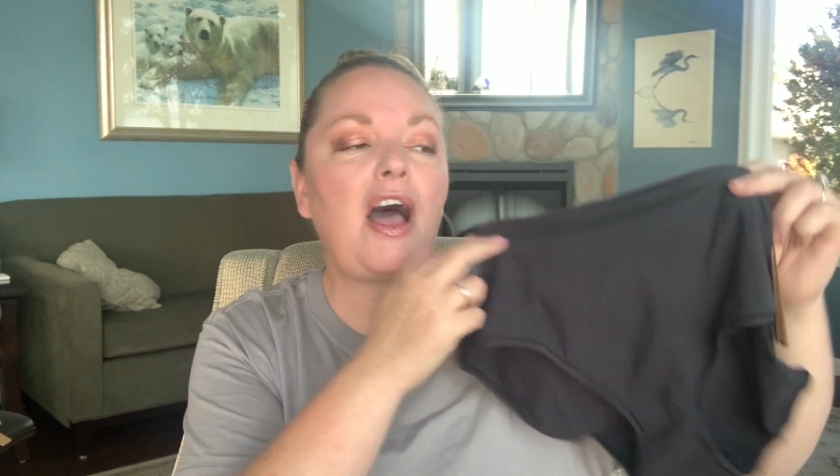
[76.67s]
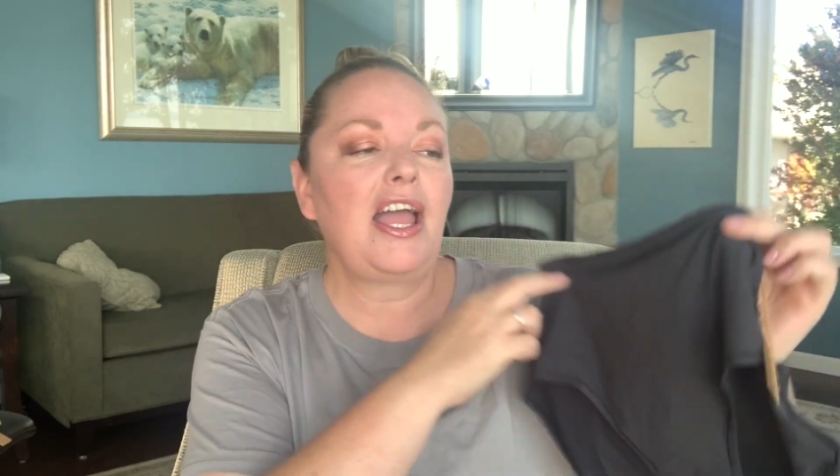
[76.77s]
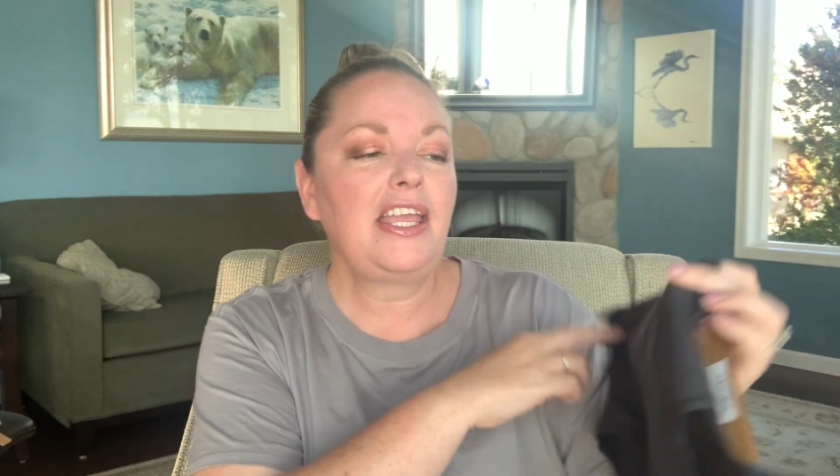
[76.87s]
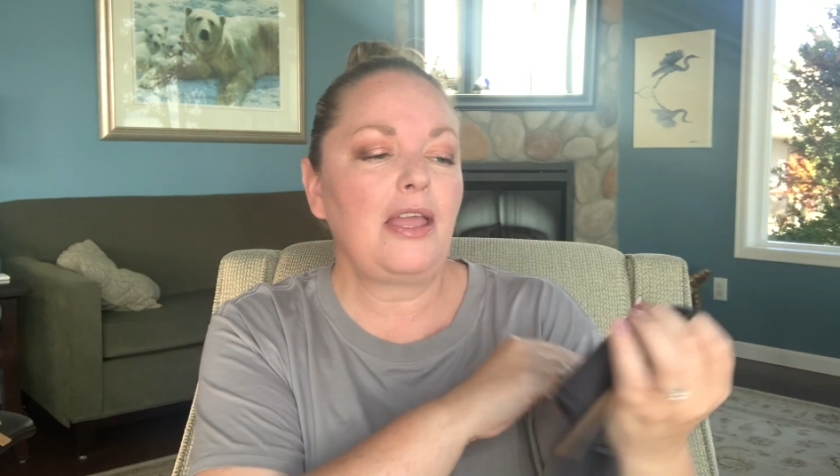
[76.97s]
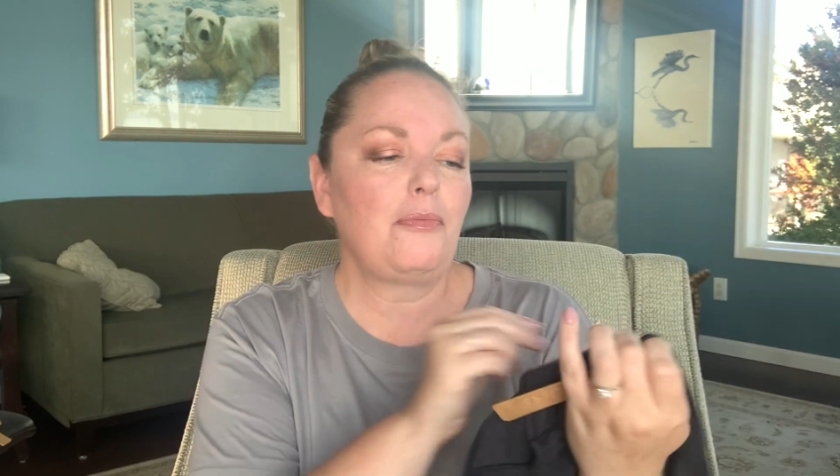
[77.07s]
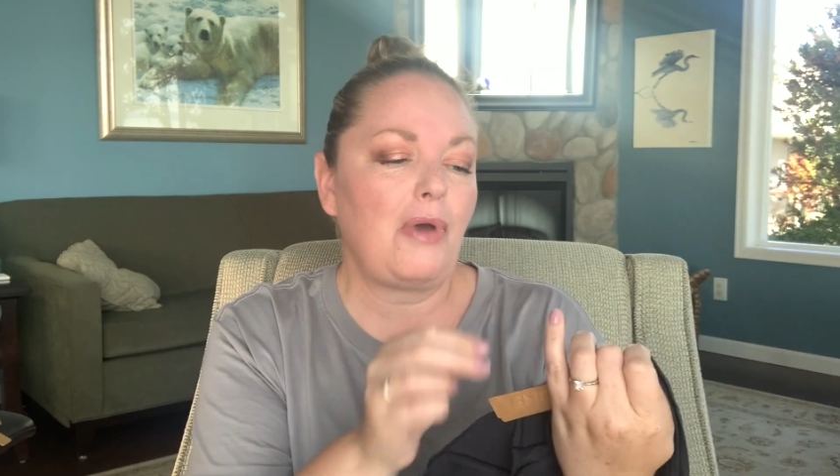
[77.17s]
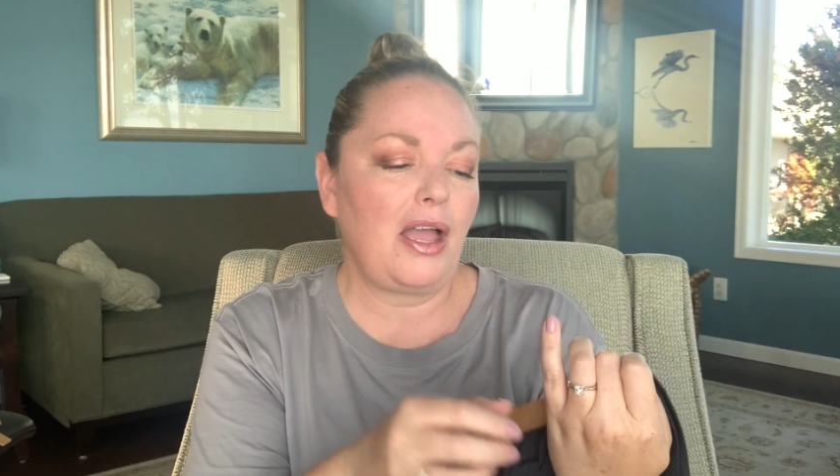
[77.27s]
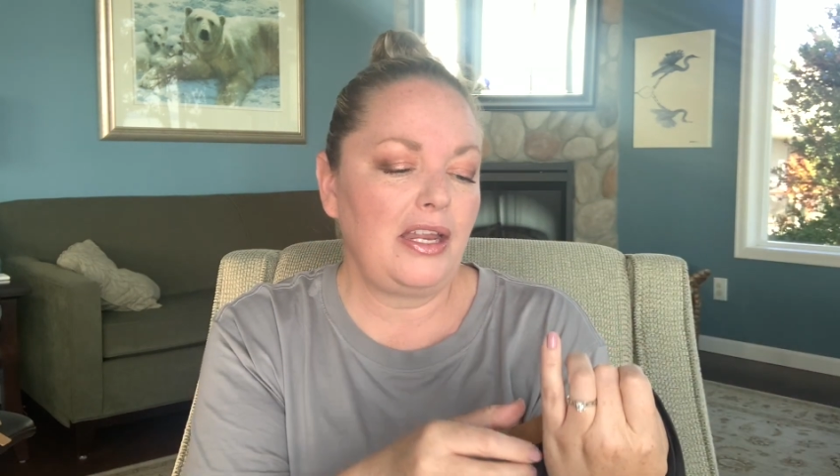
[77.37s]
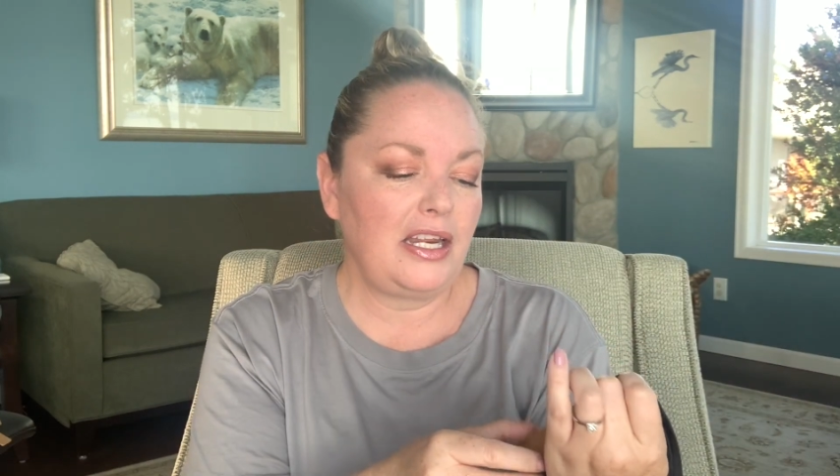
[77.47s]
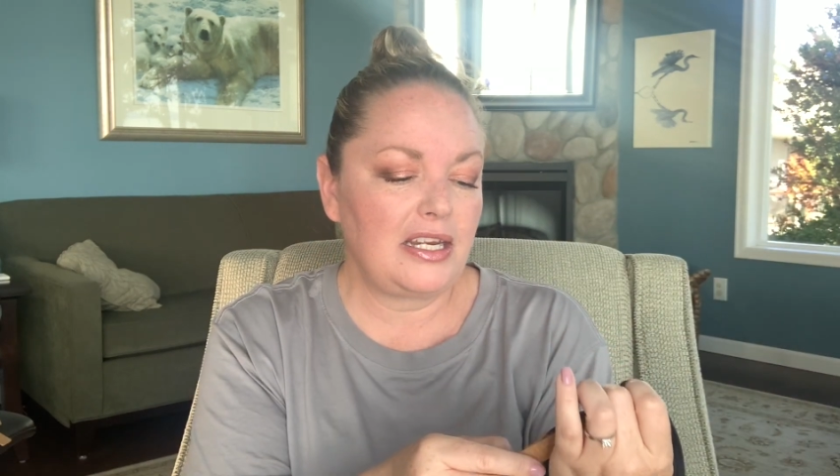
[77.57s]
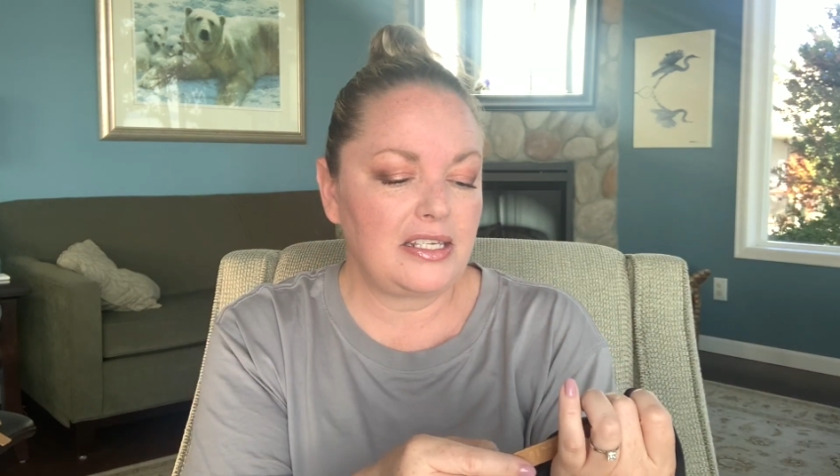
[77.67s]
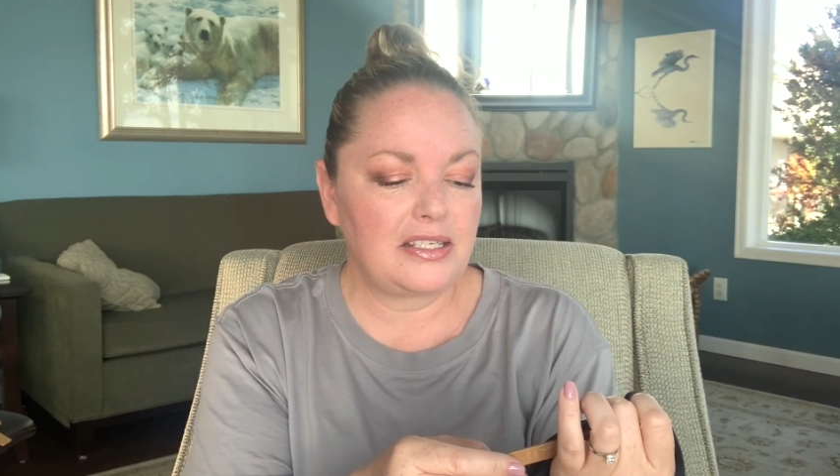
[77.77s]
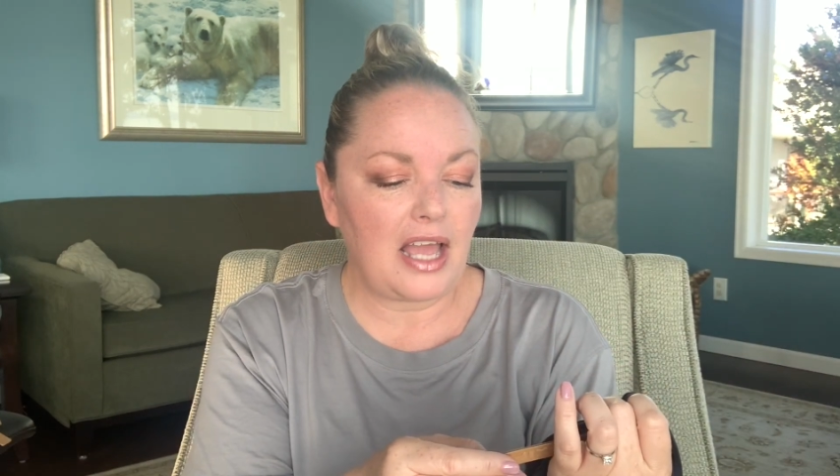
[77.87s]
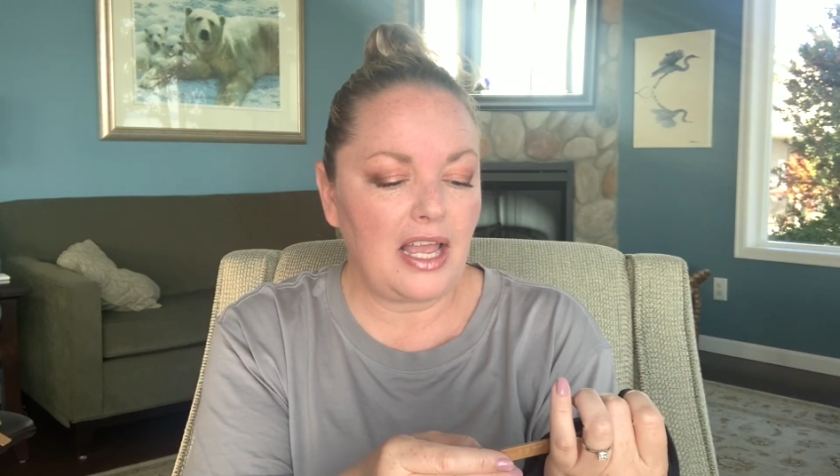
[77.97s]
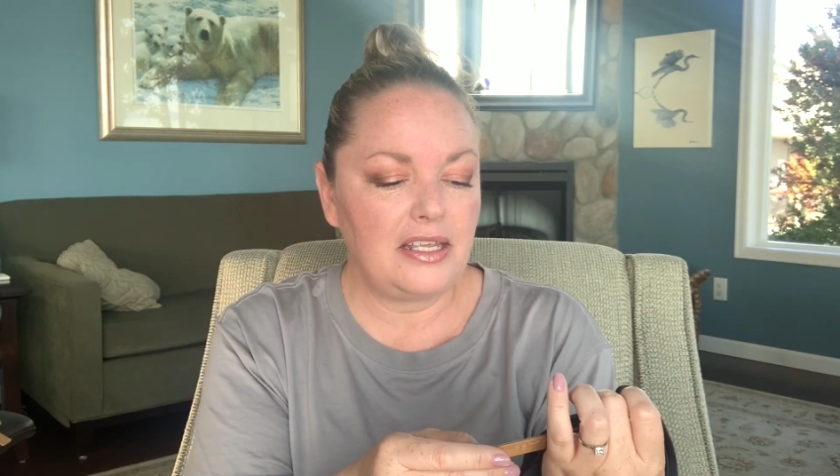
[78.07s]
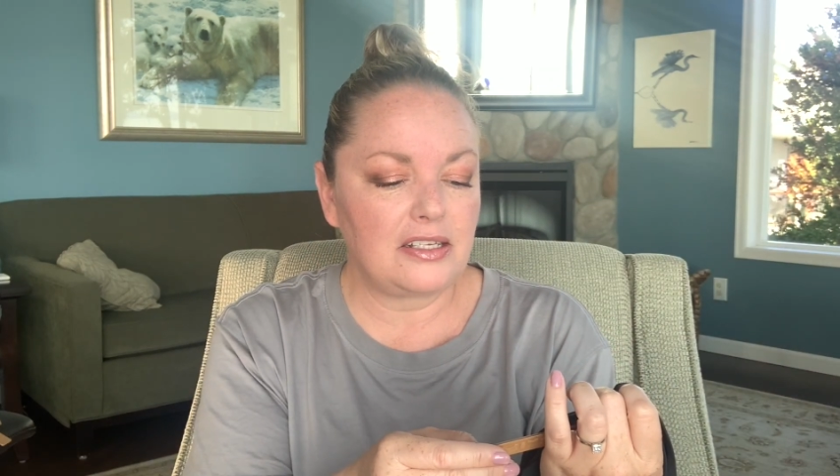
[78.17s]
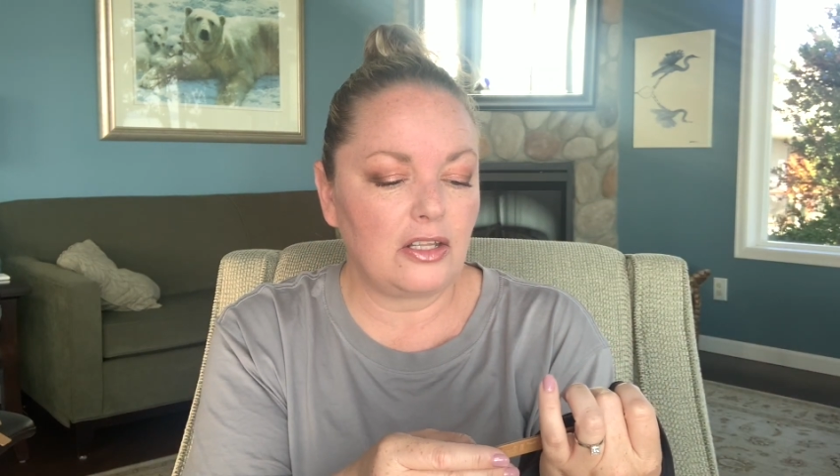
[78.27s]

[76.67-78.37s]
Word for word: I get mine in a size